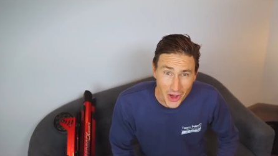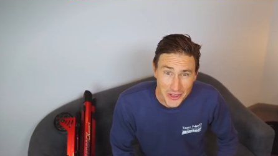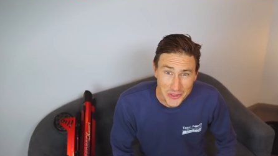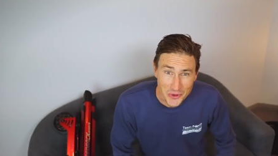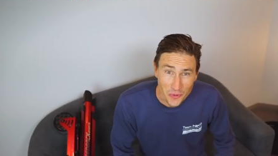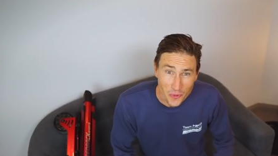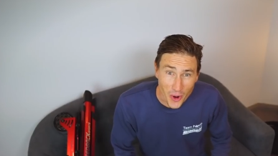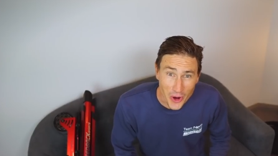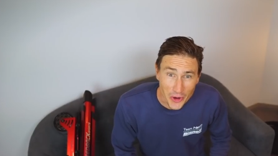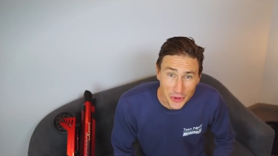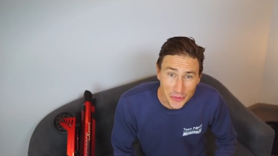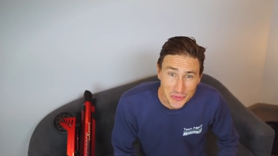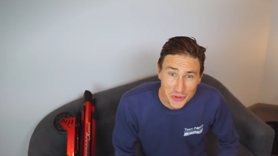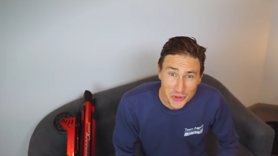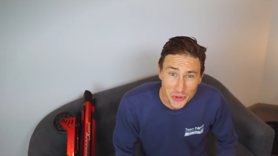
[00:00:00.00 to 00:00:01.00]
guys,
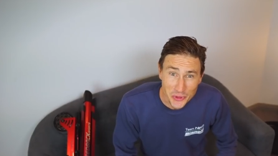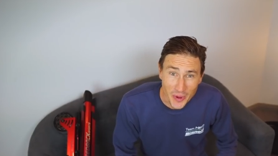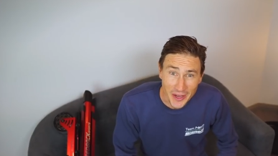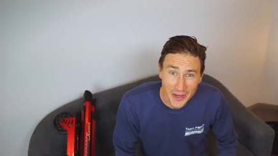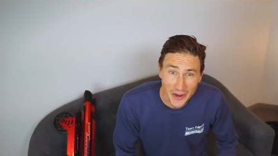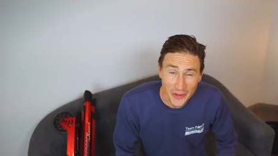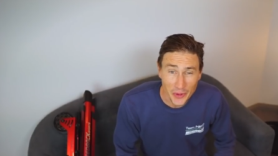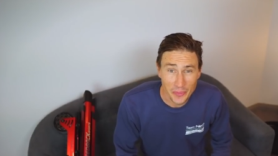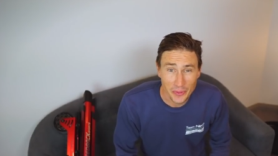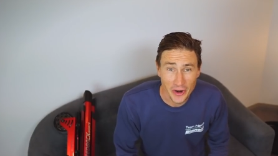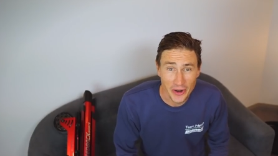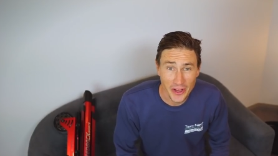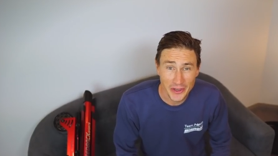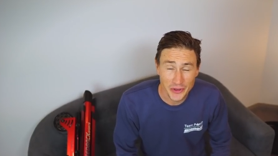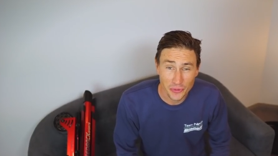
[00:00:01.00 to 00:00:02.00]
welcome to another
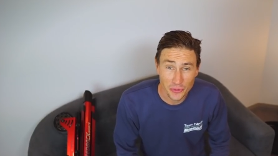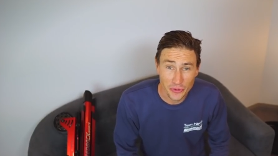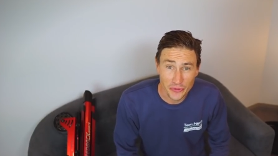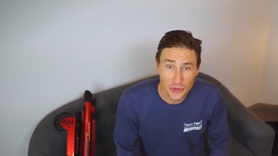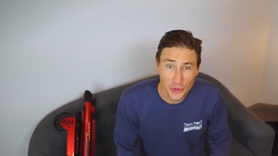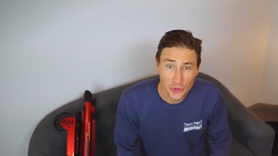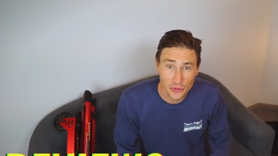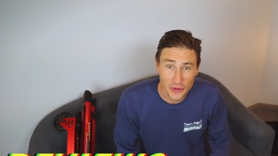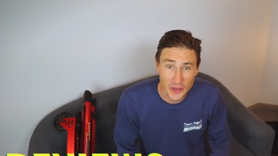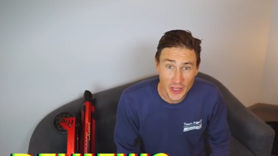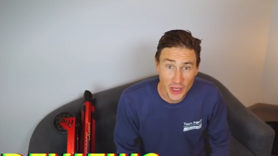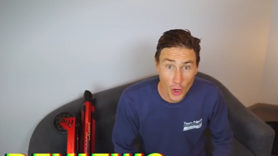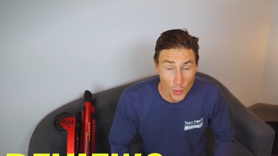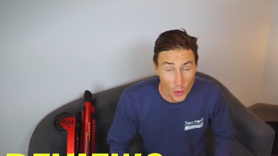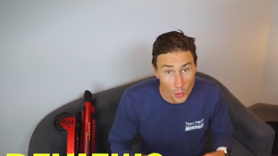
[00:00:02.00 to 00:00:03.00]
product review
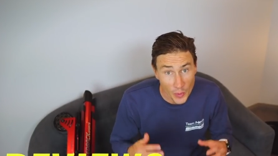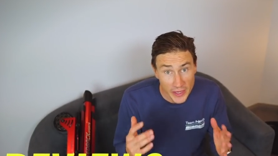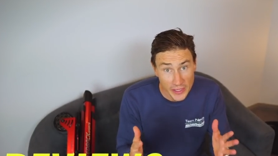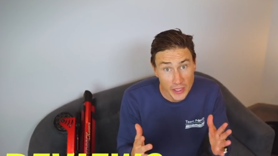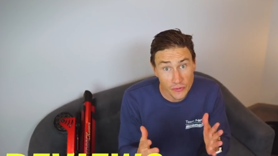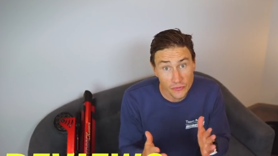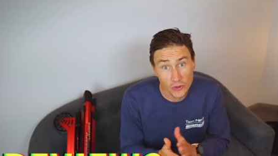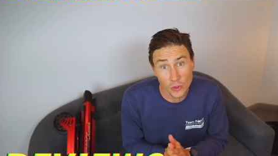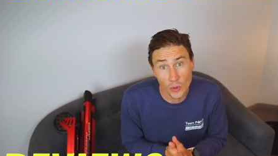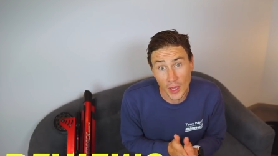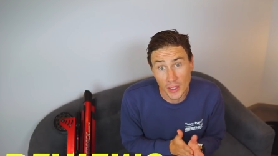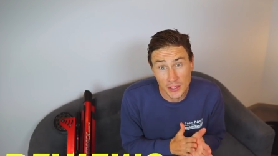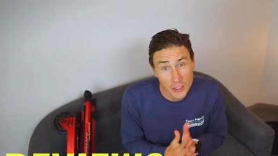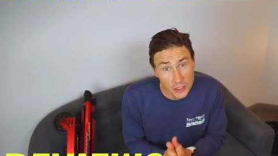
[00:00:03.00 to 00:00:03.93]
video where we give you a